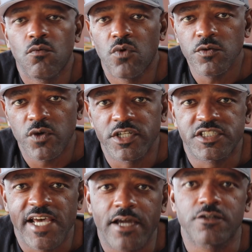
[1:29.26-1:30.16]
One way
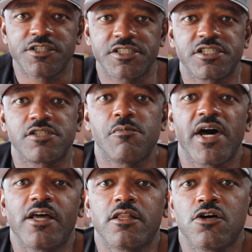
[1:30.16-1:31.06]
to tackle this is to
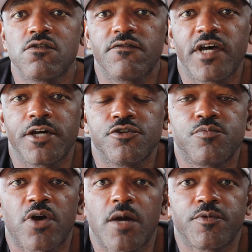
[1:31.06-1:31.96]
buy a lower
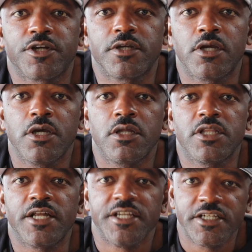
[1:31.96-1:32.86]
valued property
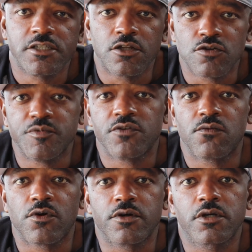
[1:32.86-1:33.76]
that needs a little bit
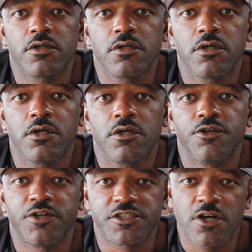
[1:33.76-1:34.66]
of work.
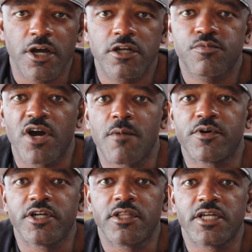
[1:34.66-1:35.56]
You could target a
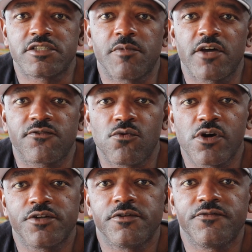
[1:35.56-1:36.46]
property that's about
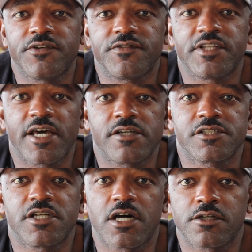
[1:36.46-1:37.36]

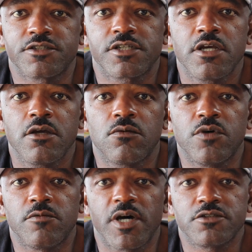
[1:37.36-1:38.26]
$450,000
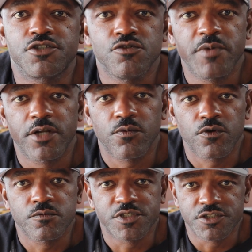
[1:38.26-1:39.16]
with about 2
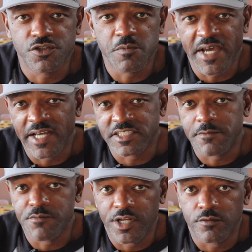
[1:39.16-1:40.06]
bedrooms and 2 baths
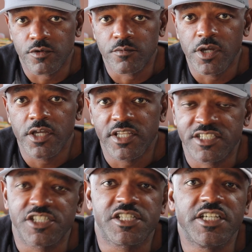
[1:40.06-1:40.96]
at minimum
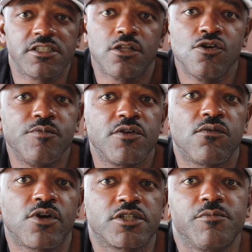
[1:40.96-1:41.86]
that just needs a little bit
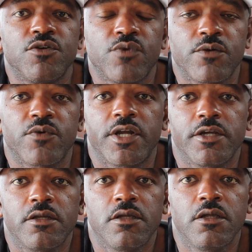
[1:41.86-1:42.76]
of work to be rent
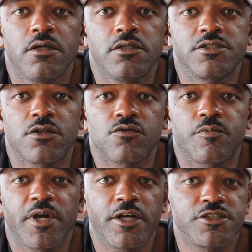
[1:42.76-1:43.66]
ready. So the
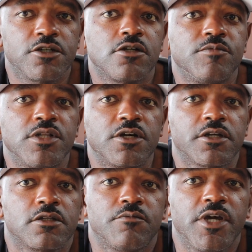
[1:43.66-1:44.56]
repairs you're going to be
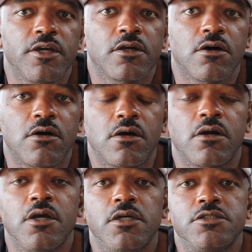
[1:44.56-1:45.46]
looking to make
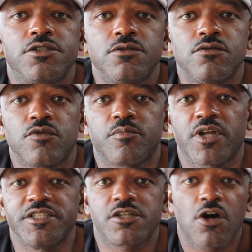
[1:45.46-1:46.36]
are to
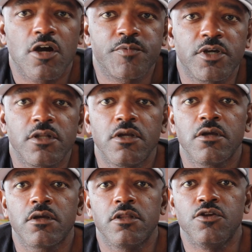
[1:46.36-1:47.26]
replace carpet,
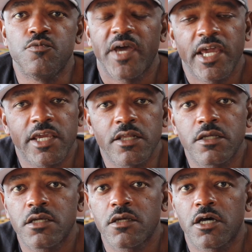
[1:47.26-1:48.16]
new paint,
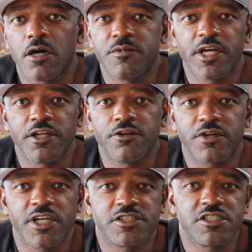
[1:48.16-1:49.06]
updating your
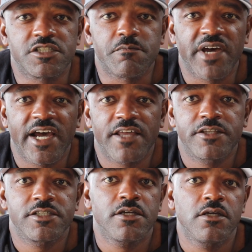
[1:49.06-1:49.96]
kitchens and
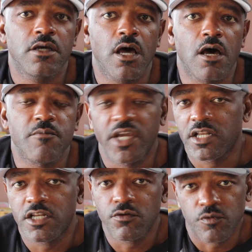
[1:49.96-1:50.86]
baths,
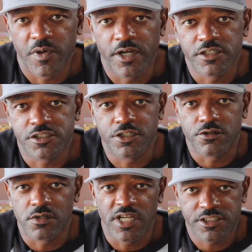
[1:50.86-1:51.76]
making any repairs to
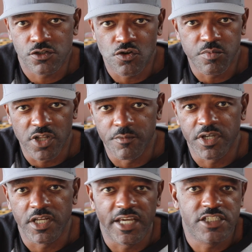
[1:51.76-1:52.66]
your electrical,
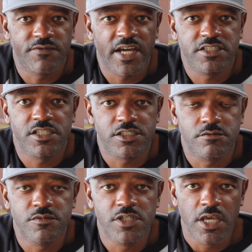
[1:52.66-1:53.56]
plumbing, and HVAC
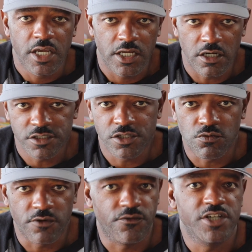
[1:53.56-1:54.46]
systems, and
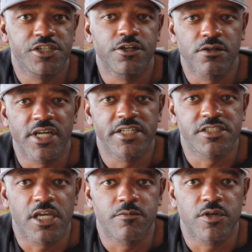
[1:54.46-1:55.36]
also refreshing your
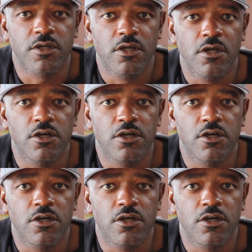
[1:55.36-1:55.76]
landscaping.